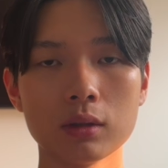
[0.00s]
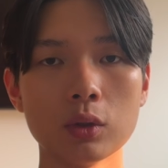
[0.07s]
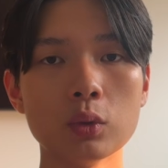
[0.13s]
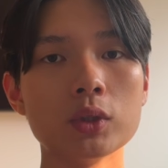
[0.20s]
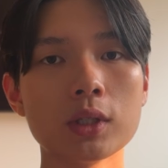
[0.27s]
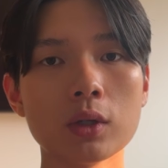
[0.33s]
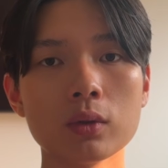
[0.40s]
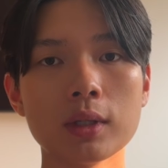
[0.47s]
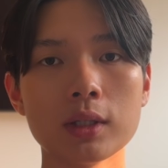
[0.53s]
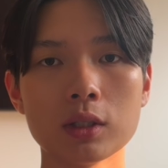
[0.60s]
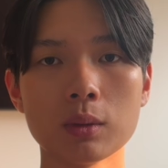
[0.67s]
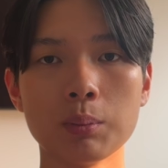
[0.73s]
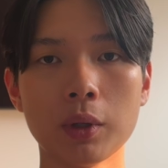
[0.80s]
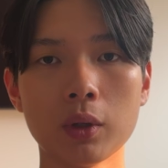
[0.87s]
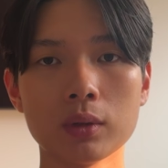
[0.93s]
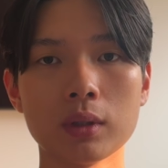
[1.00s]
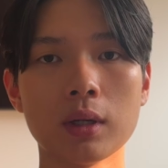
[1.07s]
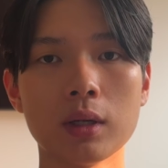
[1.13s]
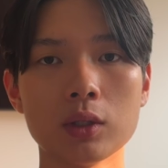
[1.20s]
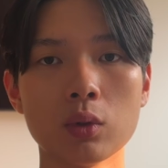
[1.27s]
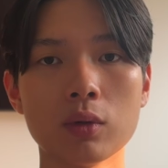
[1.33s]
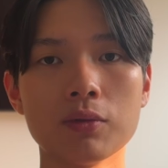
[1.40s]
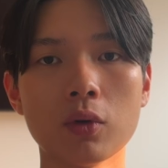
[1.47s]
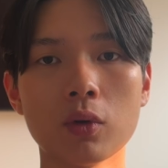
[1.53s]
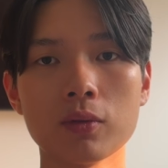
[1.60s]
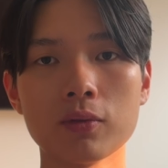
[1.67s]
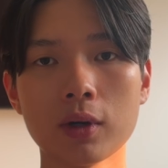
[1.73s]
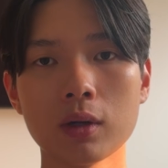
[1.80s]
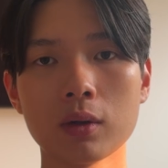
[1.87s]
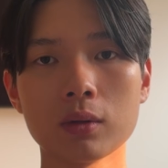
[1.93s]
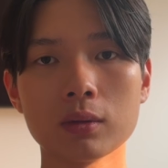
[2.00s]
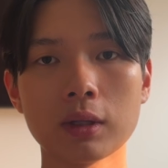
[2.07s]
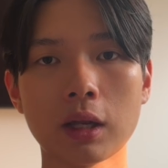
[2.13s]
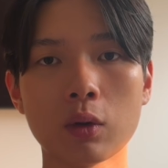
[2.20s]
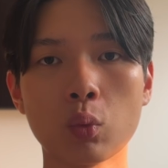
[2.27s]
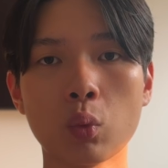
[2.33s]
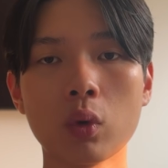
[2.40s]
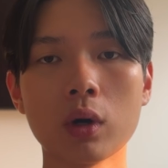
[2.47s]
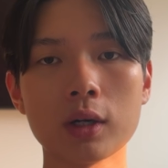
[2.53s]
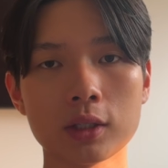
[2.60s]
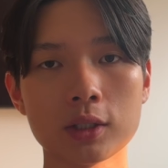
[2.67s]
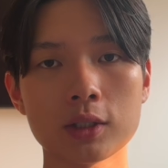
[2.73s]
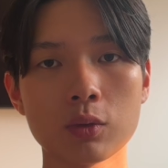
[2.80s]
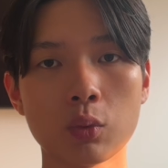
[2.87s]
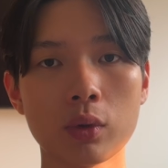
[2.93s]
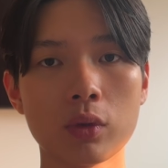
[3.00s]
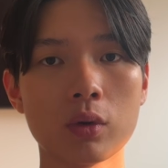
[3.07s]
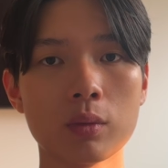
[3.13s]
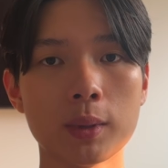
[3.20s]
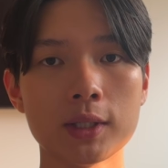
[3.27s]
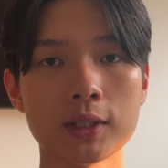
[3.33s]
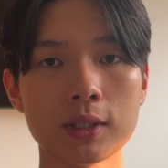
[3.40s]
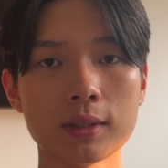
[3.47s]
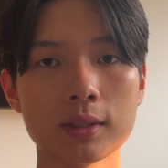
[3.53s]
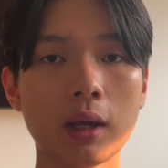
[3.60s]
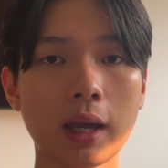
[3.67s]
You still need to build it into a full funnel that works with your business.